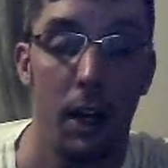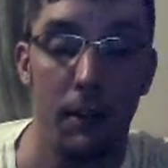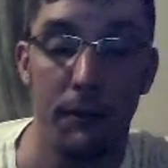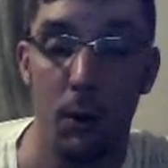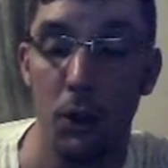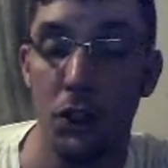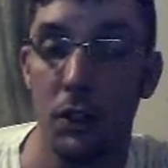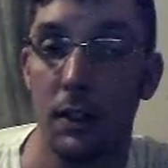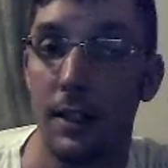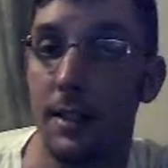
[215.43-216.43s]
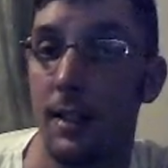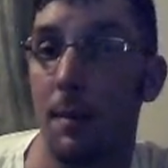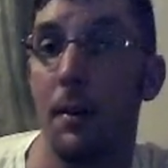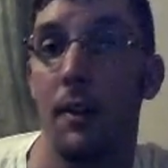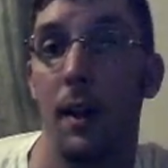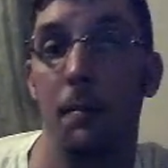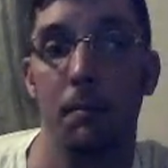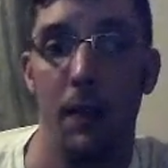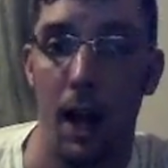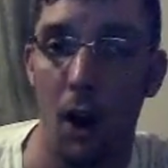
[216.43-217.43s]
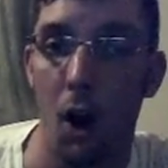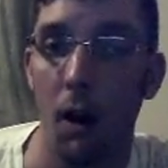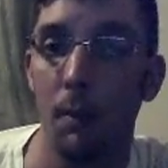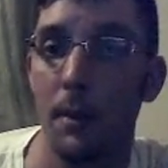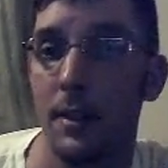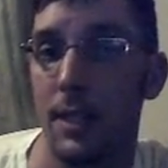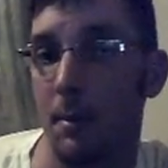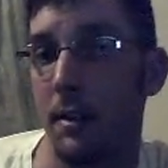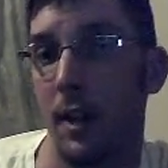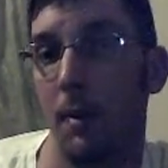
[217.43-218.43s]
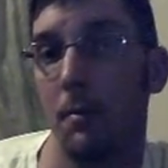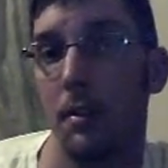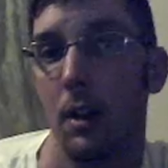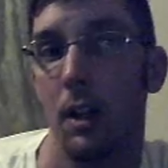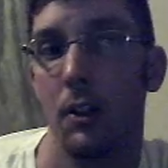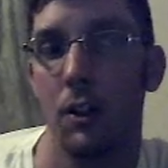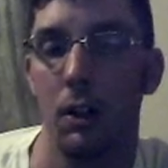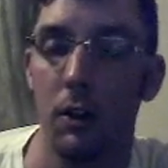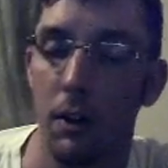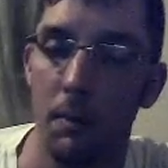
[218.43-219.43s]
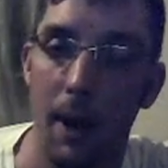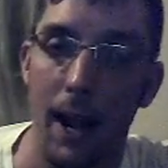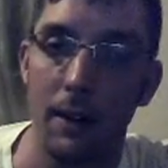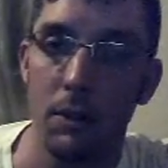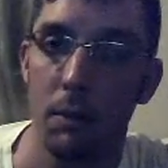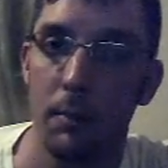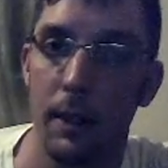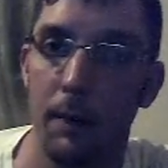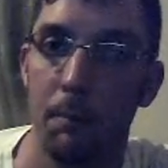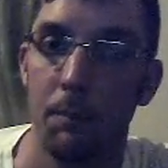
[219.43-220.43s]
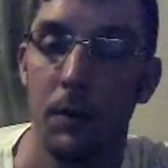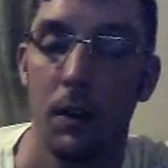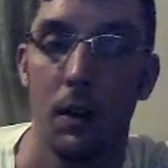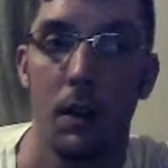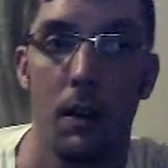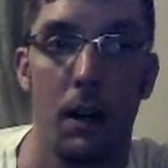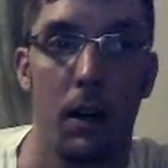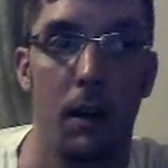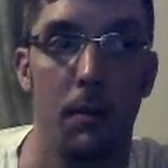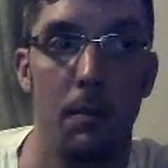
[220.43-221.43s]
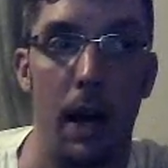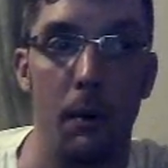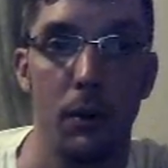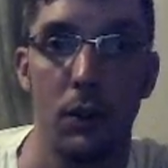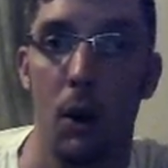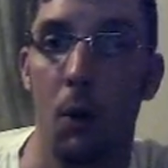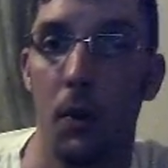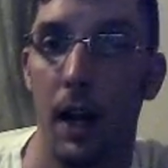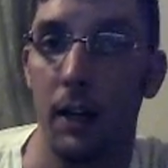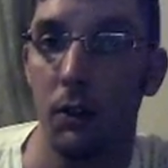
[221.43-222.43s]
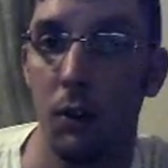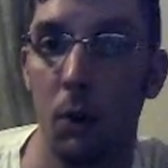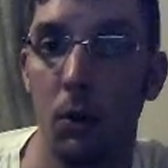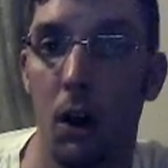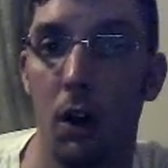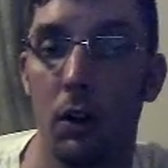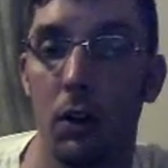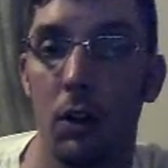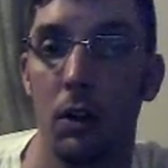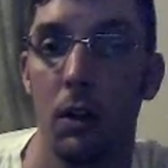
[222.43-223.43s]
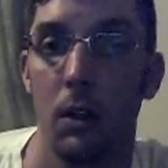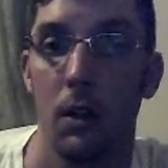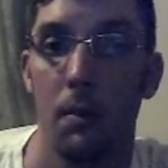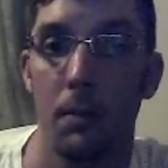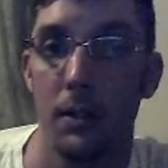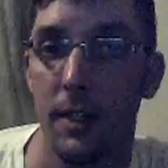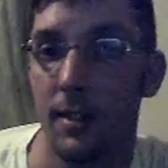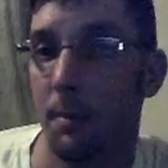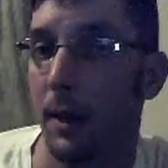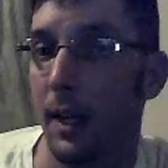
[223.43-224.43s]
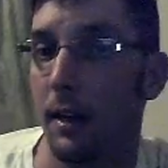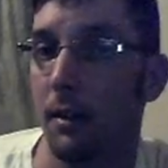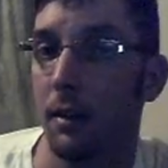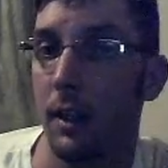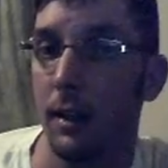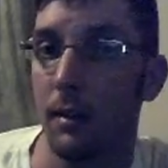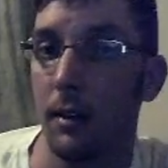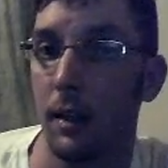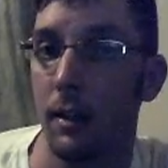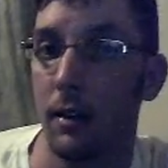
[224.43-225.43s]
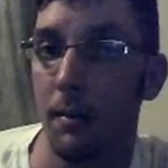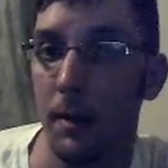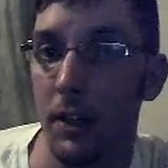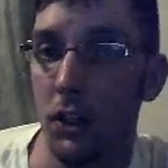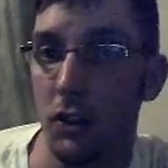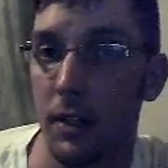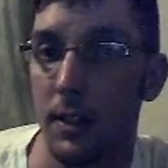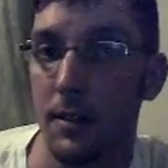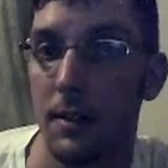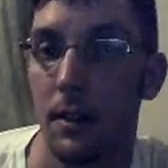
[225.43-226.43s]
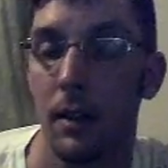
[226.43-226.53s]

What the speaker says: Unfortunately, some of them, not all, but some of them turned their backs on me. I was told that I could no longer participate in the ministries.